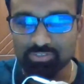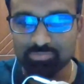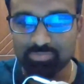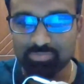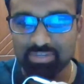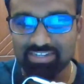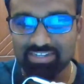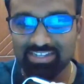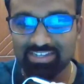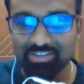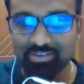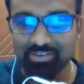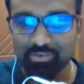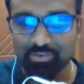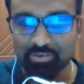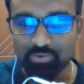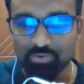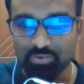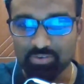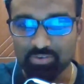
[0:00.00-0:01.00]

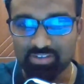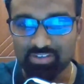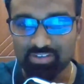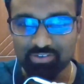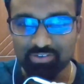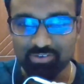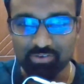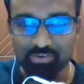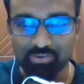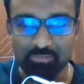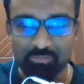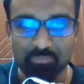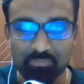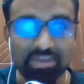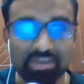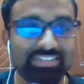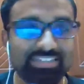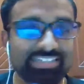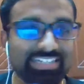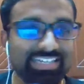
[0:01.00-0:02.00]
Monday evening
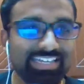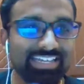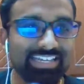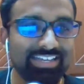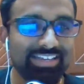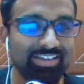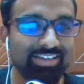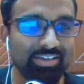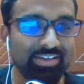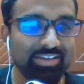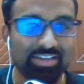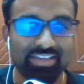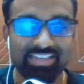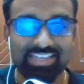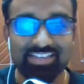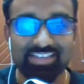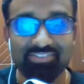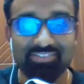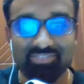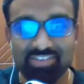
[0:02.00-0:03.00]
with us.
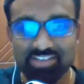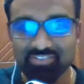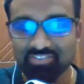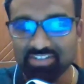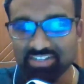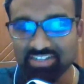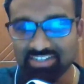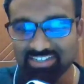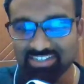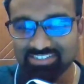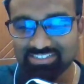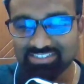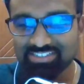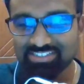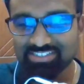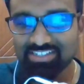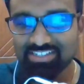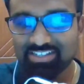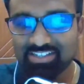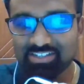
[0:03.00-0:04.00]
So Miss
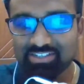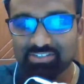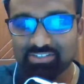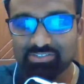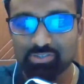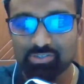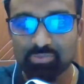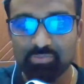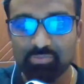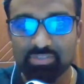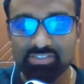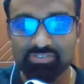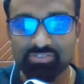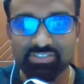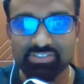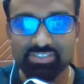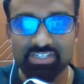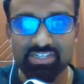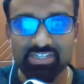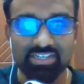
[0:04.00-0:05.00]
Visha
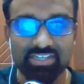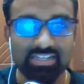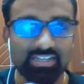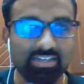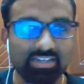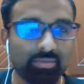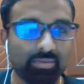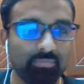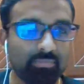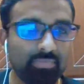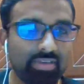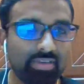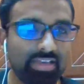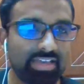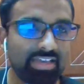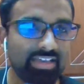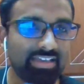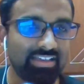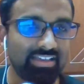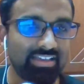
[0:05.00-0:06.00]
is a
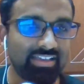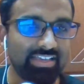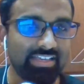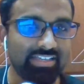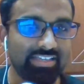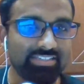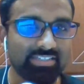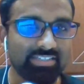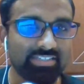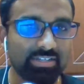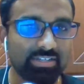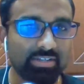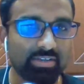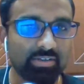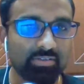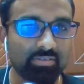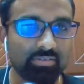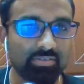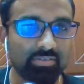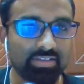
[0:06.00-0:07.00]

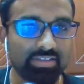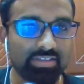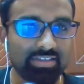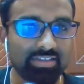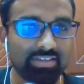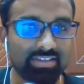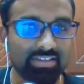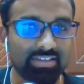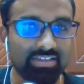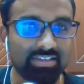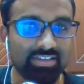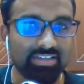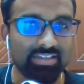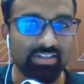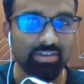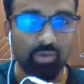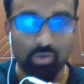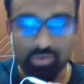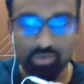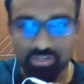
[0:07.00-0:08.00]
lawyer of
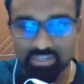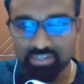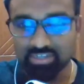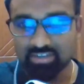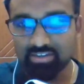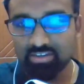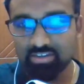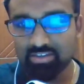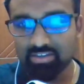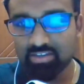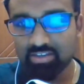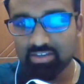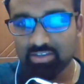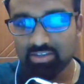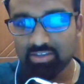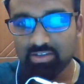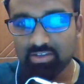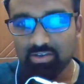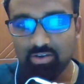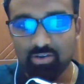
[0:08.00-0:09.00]
20 years of
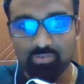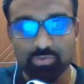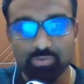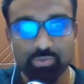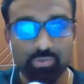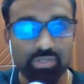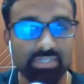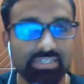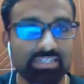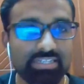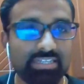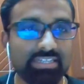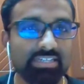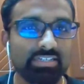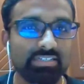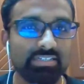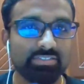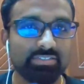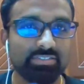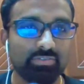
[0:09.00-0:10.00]

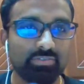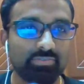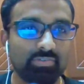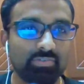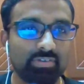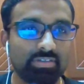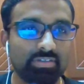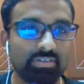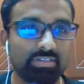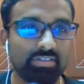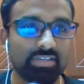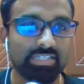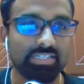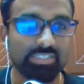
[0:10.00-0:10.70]
experience and standing.